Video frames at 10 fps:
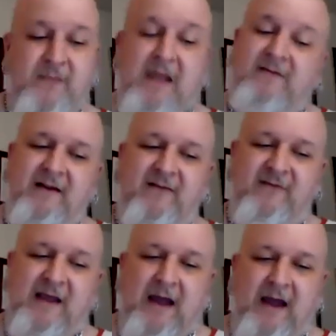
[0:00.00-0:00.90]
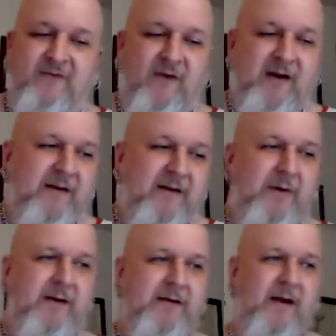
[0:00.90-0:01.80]
they say to stay hydrated,
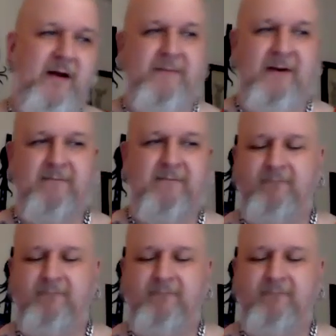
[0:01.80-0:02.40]
but I've been